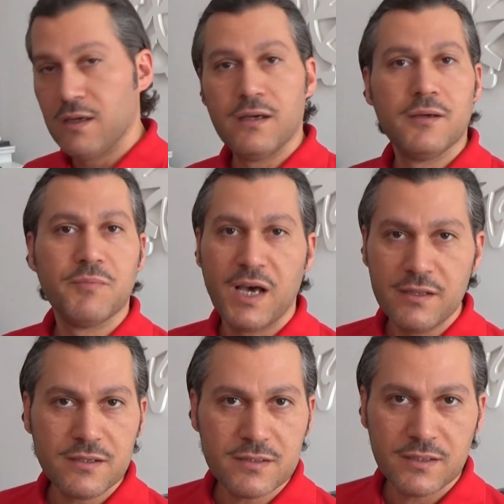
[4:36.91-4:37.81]

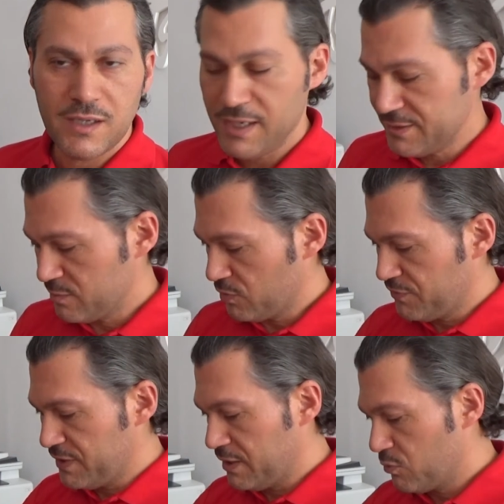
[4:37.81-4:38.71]
Other item
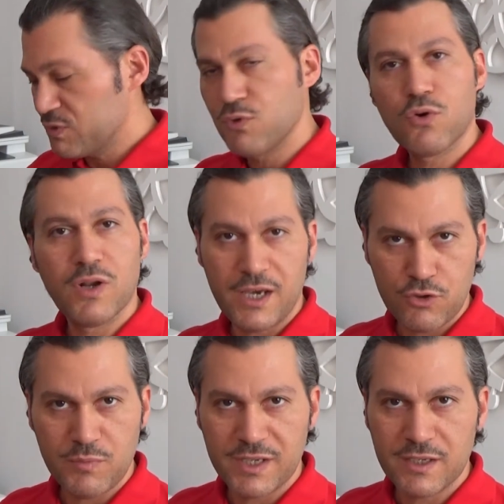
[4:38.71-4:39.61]
of the what we call
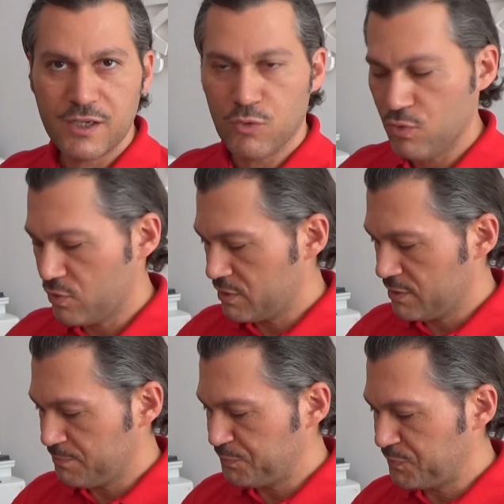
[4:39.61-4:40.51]
ironmongery or
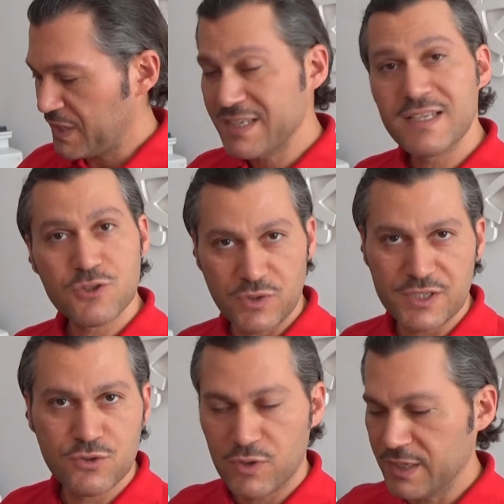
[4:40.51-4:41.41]

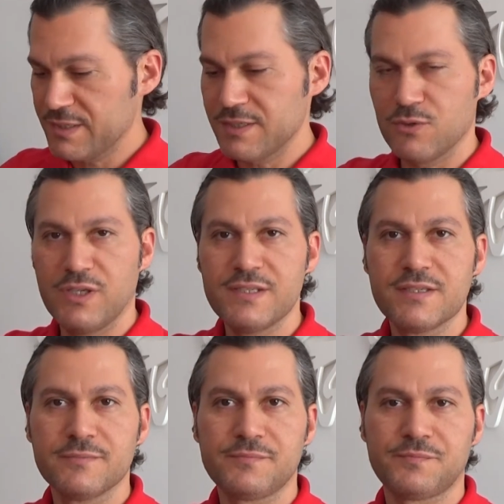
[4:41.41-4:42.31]
accessories, door
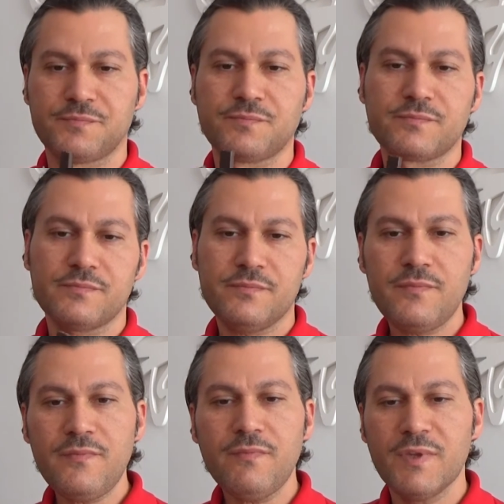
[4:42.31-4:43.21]
accessories,
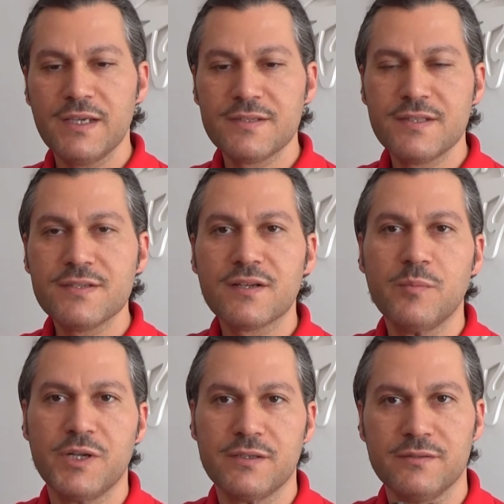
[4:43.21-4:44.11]
is this
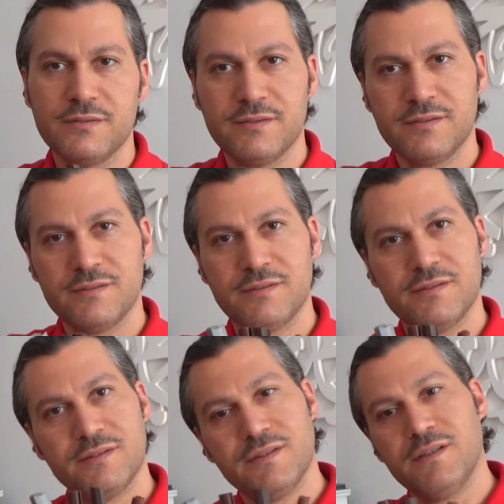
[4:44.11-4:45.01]
rubber.
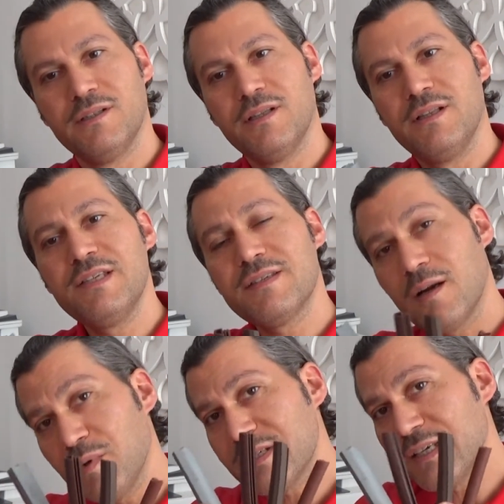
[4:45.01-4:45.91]
These
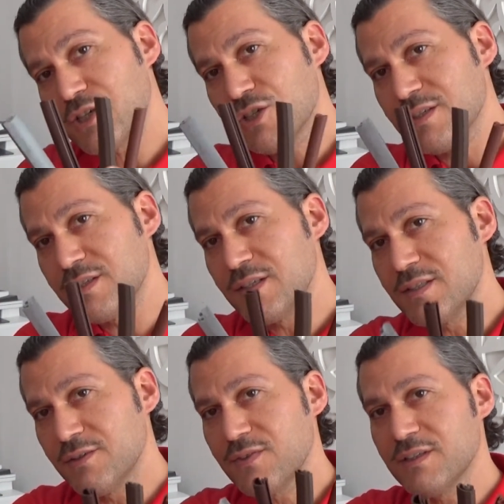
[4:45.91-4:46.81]
rubber sections, these
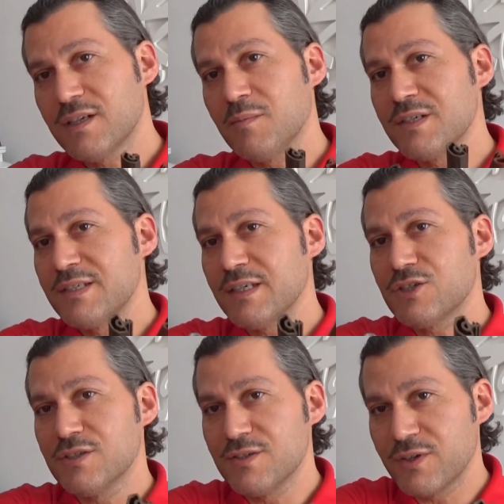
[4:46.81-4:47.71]
different rubber
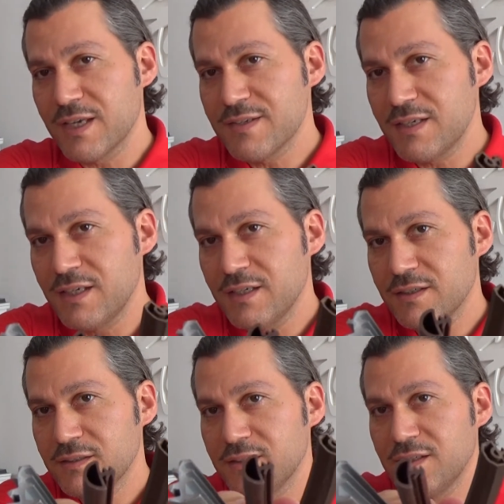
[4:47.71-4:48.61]
sections you can see
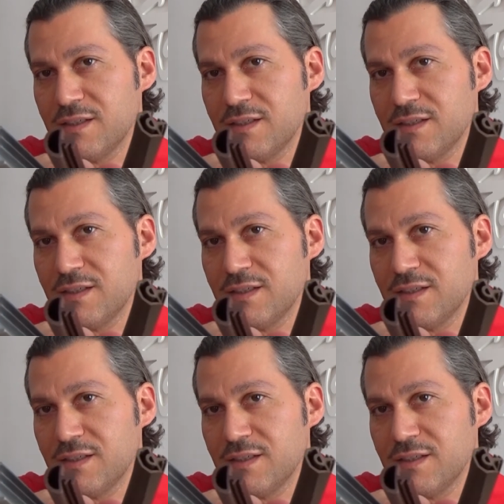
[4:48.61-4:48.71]
here,